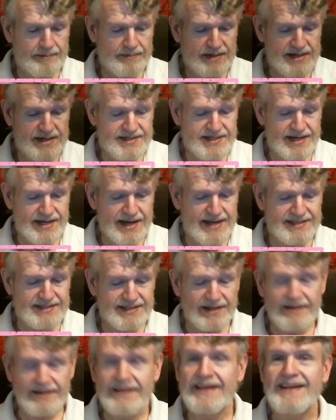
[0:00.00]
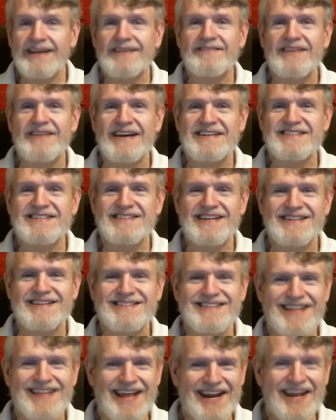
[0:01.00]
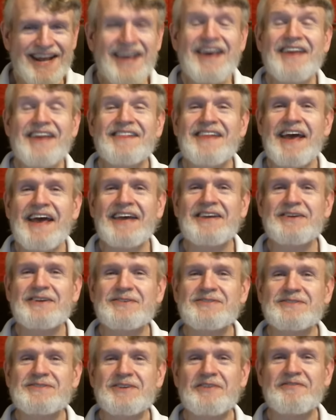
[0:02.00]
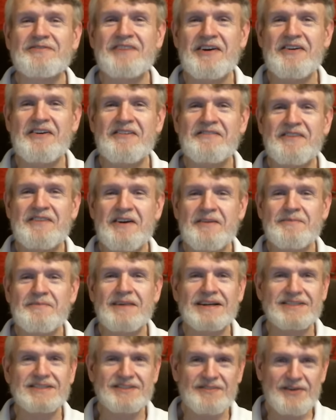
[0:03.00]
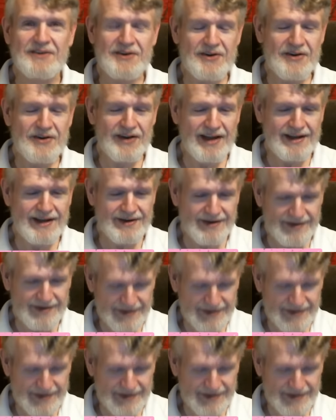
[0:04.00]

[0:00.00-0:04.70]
But it's a nice little kitty face next to that. Thank you so very, very much for your letter.